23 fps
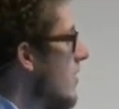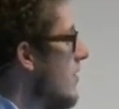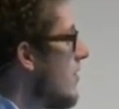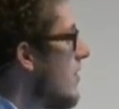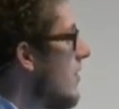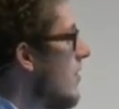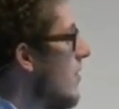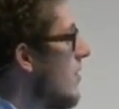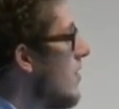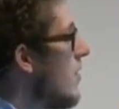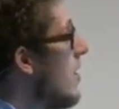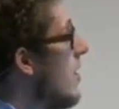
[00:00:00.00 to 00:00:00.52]

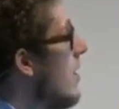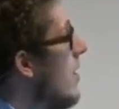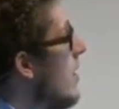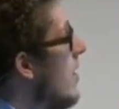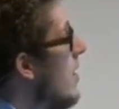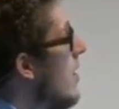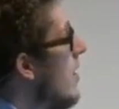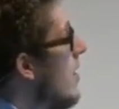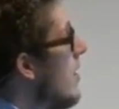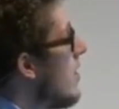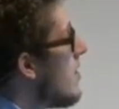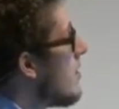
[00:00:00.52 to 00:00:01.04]
So
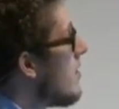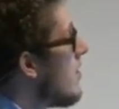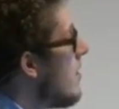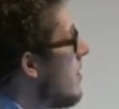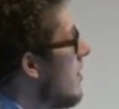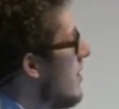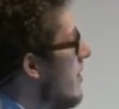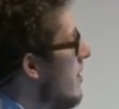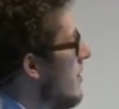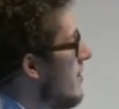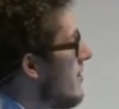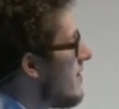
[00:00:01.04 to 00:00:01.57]

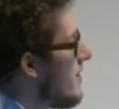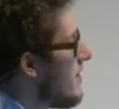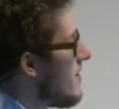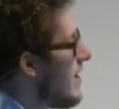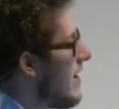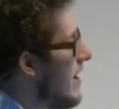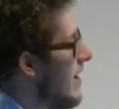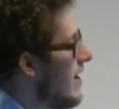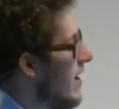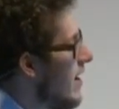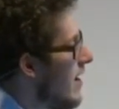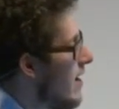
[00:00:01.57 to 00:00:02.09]
currently this is
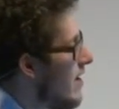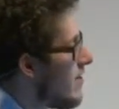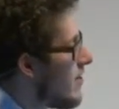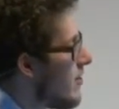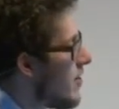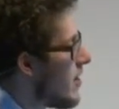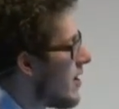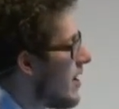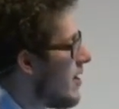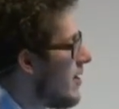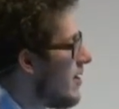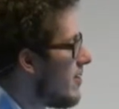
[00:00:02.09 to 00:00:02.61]
Guinea,
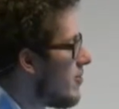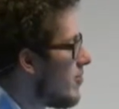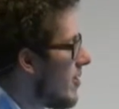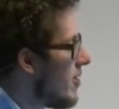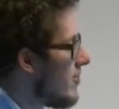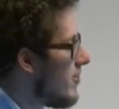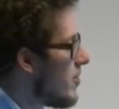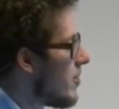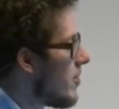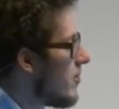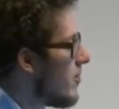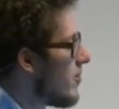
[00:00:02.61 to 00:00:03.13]
so Guinea is a bit
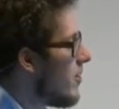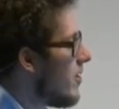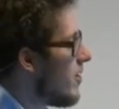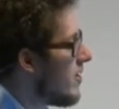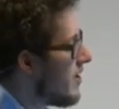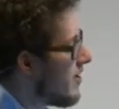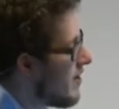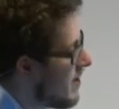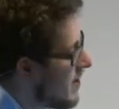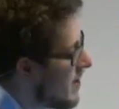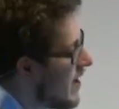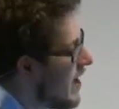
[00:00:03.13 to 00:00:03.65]
of a concern.
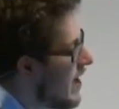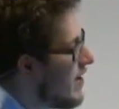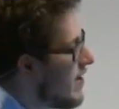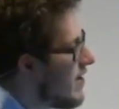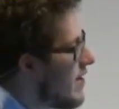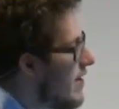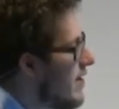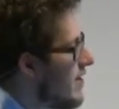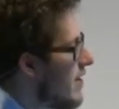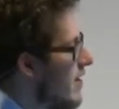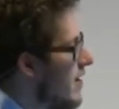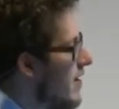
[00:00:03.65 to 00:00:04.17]
This is again
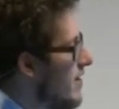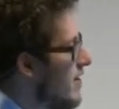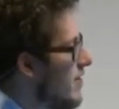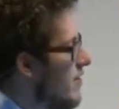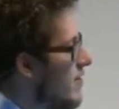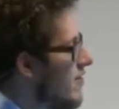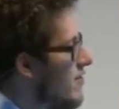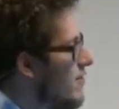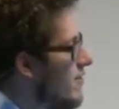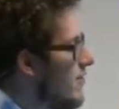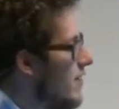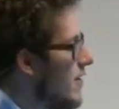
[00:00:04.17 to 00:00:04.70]
data as
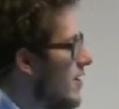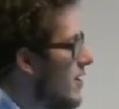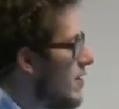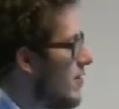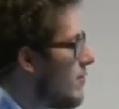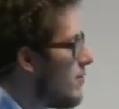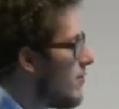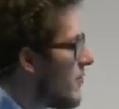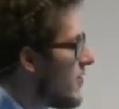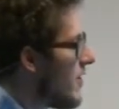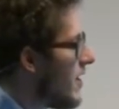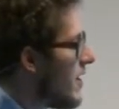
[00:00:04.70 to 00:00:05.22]
of
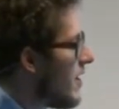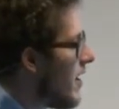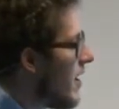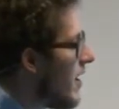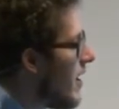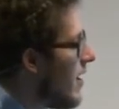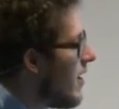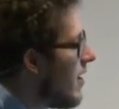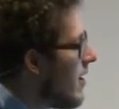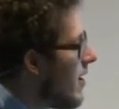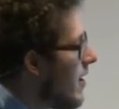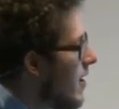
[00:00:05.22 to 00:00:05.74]

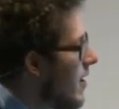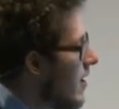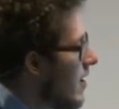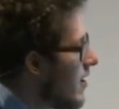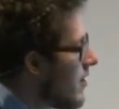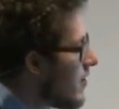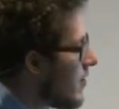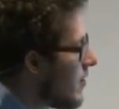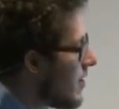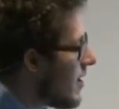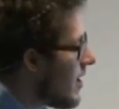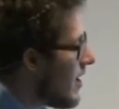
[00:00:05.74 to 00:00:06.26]
Sunday.
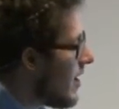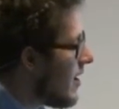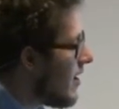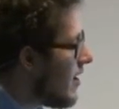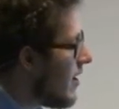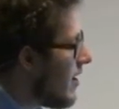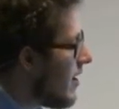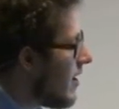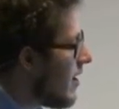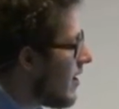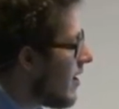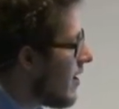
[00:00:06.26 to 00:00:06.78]
So in
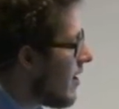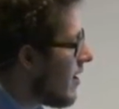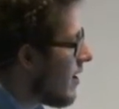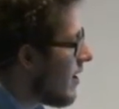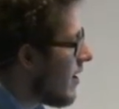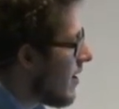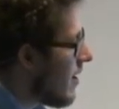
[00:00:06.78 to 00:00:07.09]
Guinea,